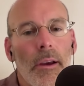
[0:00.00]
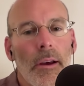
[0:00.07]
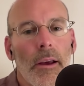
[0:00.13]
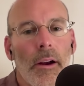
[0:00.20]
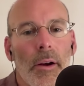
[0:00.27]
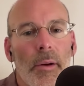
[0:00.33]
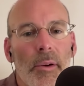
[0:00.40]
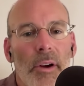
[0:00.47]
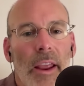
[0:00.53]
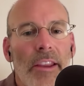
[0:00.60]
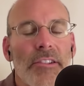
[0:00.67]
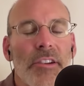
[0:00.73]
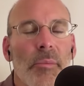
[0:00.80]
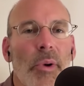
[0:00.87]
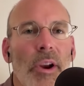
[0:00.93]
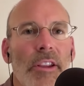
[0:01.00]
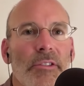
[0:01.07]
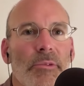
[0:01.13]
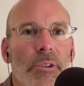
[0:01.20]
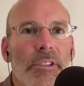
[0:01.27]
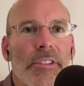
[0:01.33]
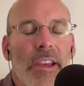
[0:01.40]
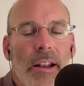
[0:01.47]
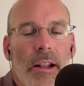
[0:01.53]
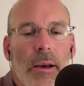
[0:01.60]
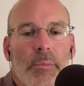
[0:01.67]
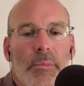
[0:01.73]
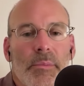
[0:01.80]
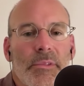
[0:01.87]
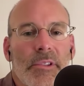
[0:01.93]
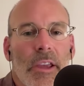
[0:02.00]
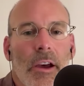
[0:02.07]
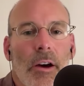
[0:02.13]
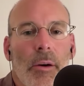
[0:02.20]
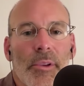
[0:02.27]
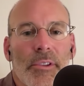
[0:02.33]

And our ancient brains were set up to help